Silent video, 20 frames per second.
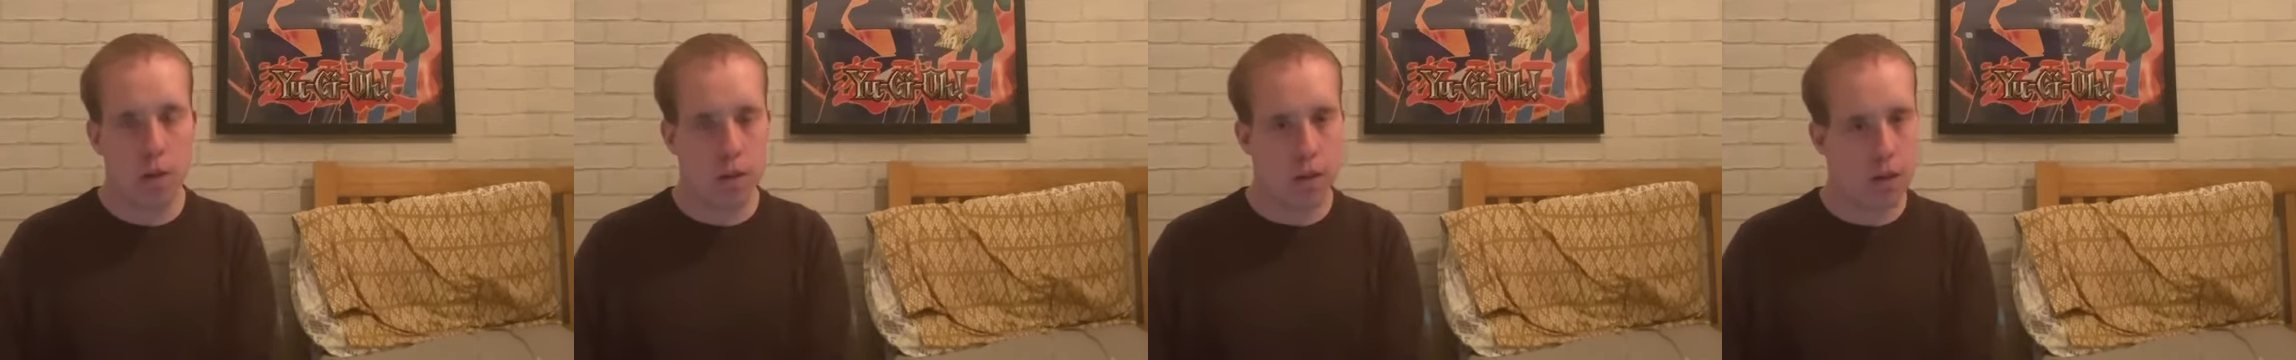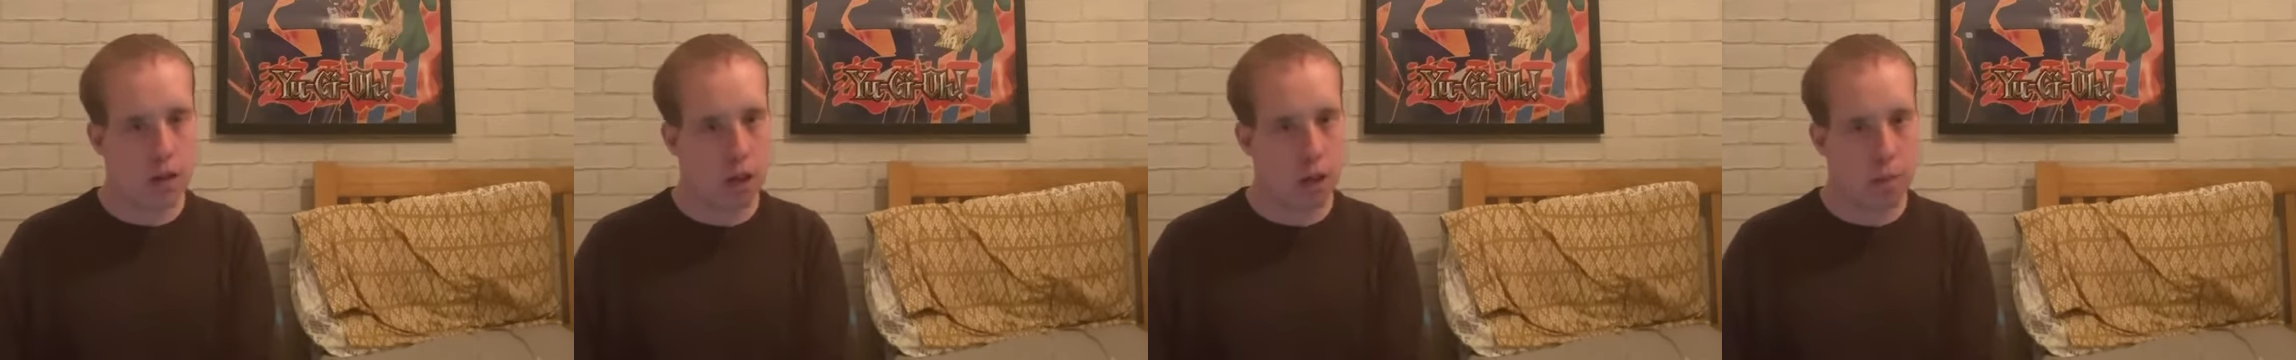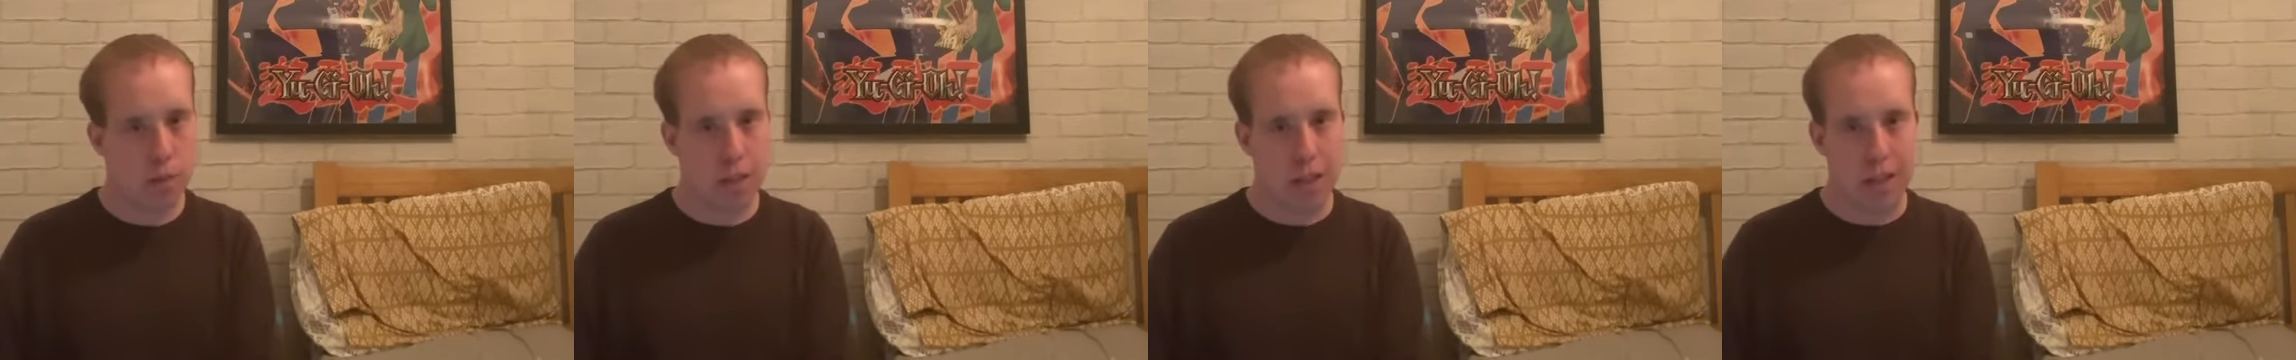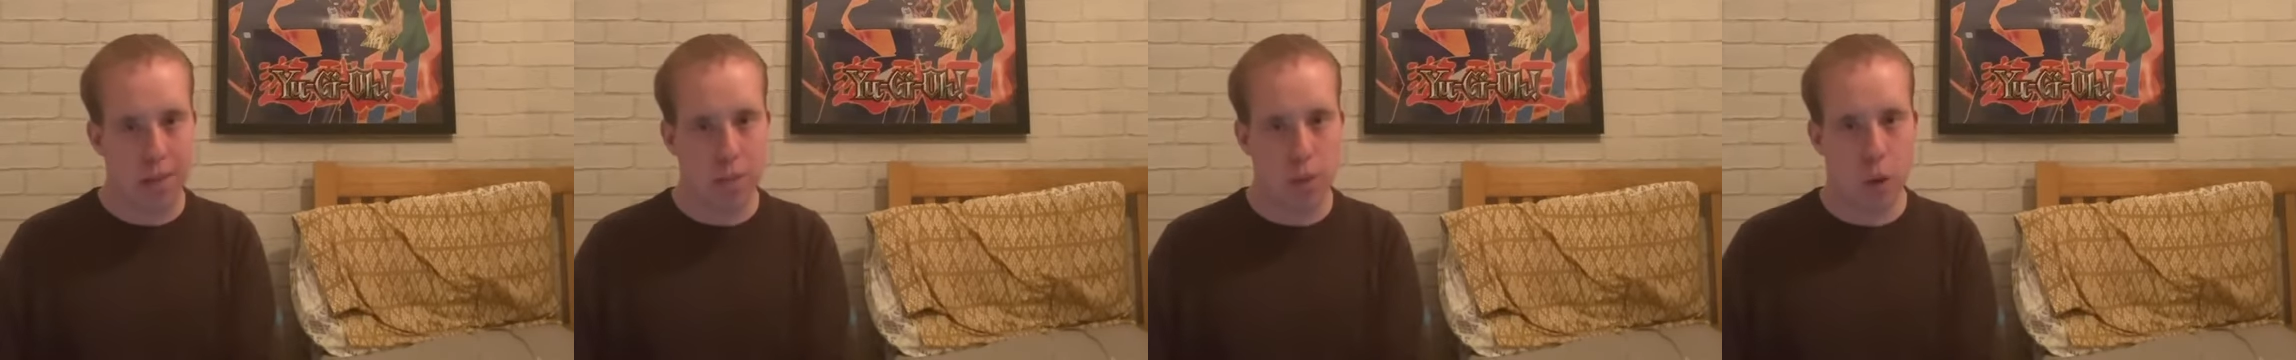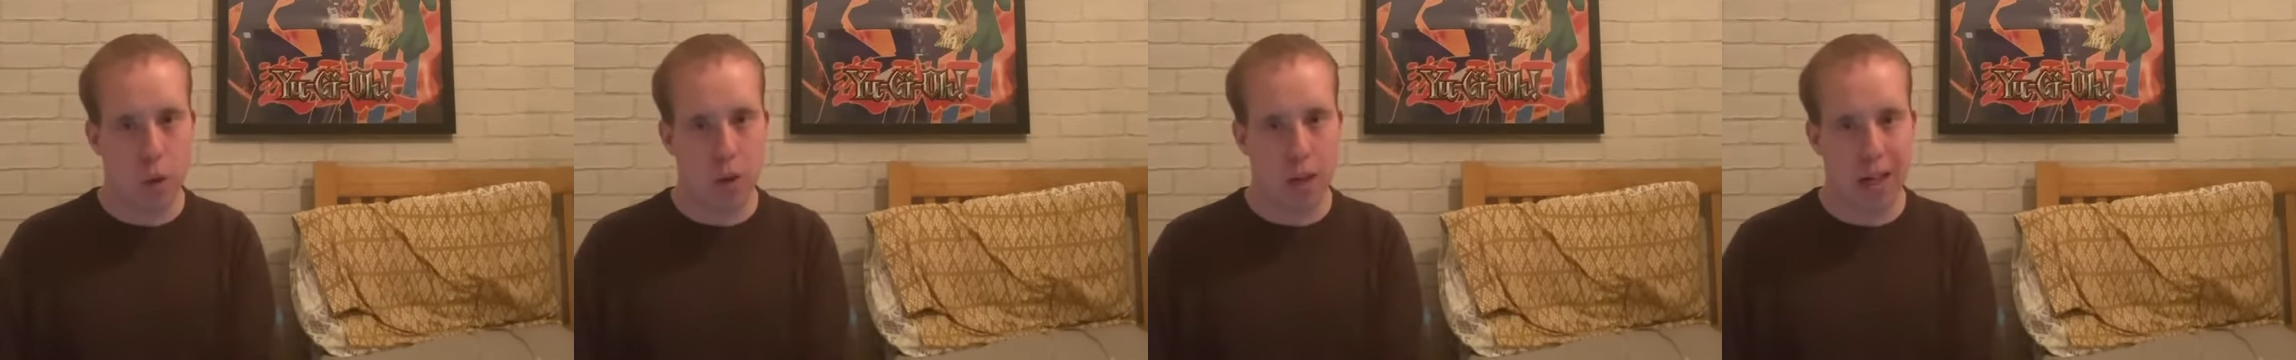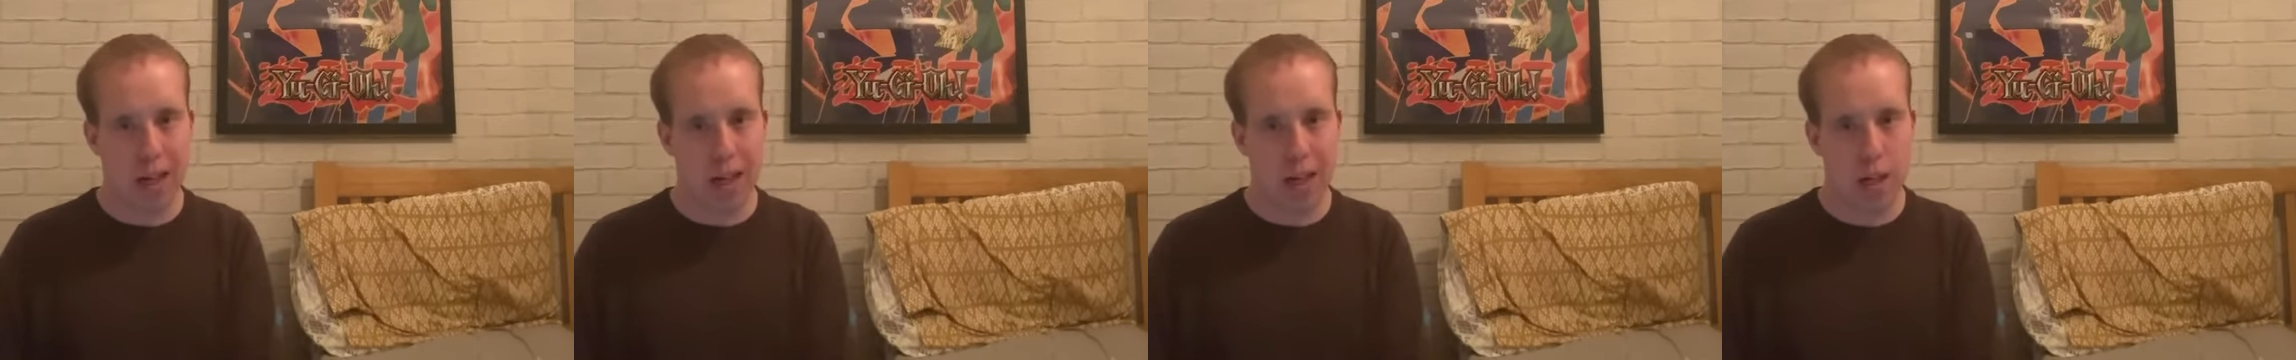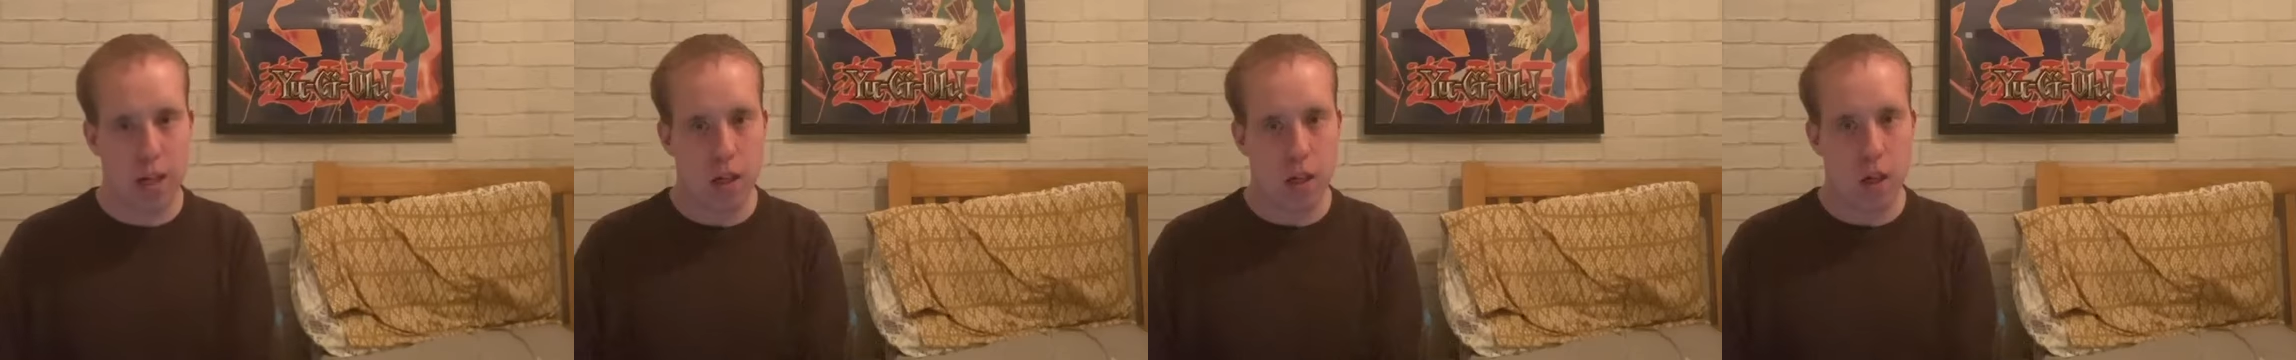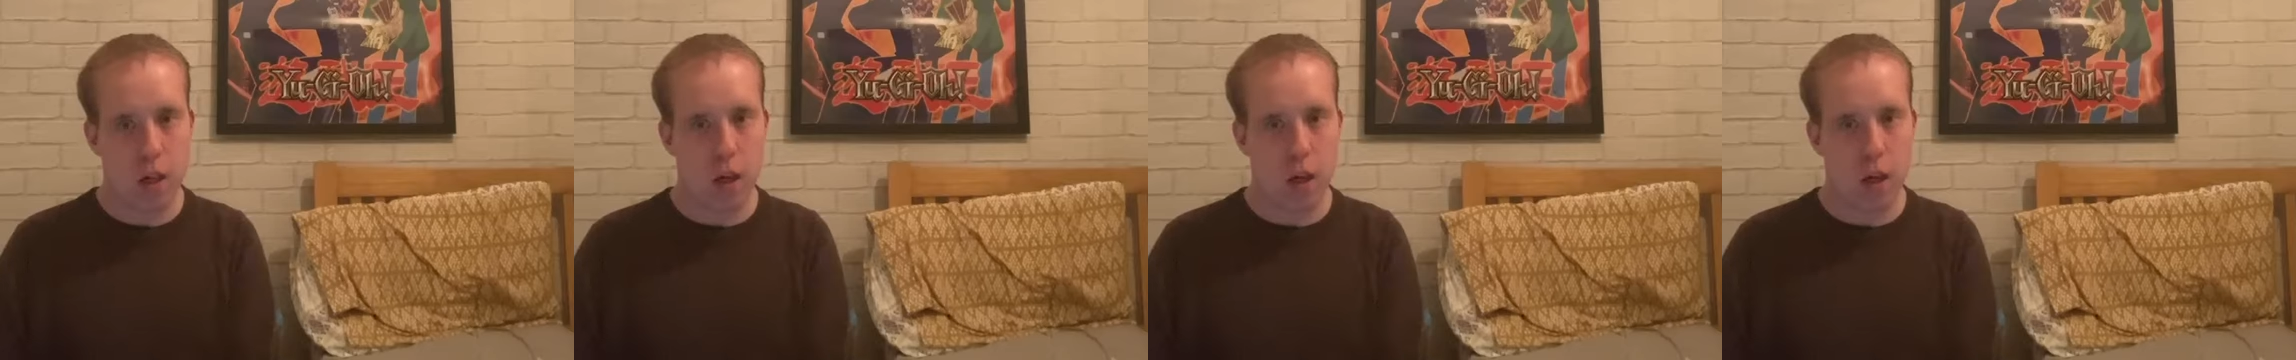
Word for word: to come this morning